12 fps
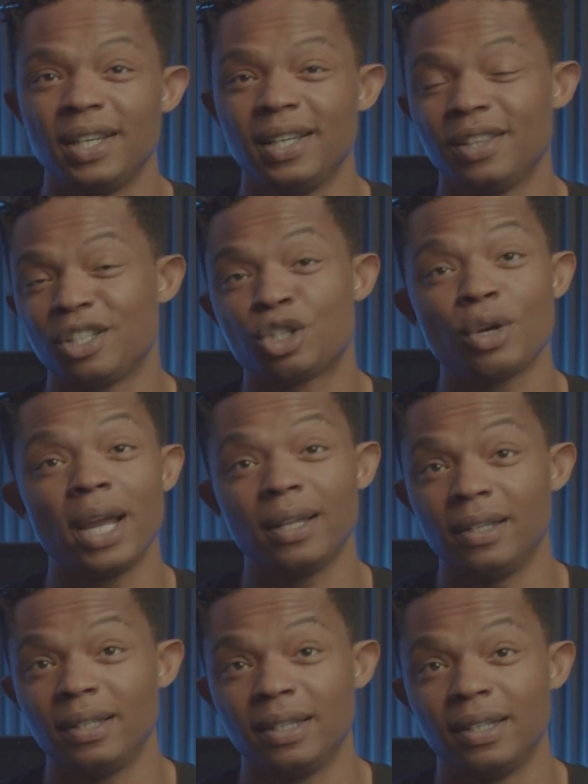in the
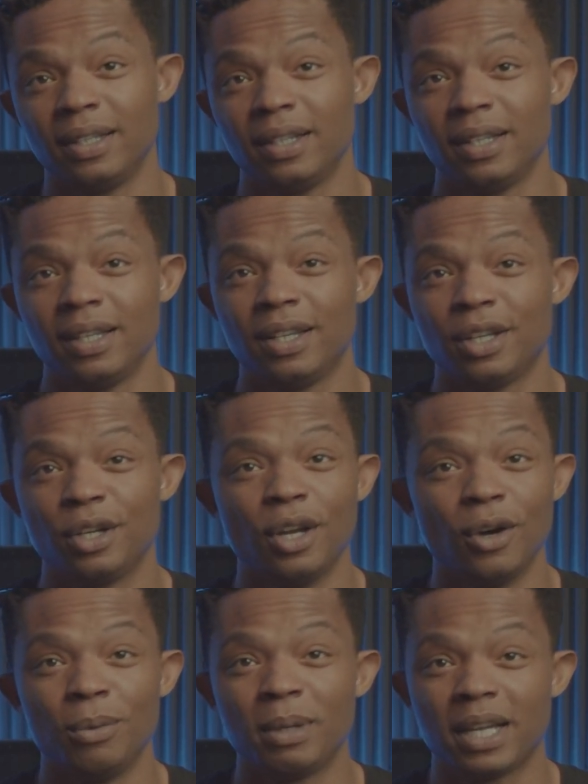trailer you
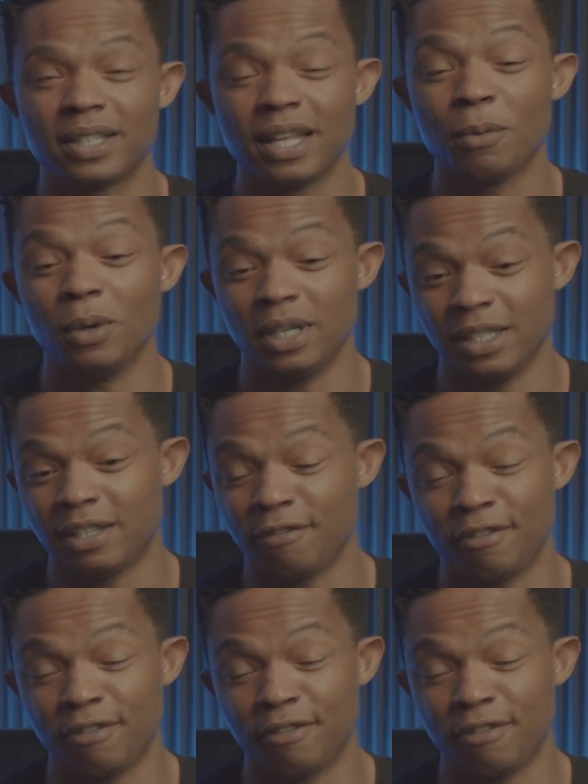know, because they wanted to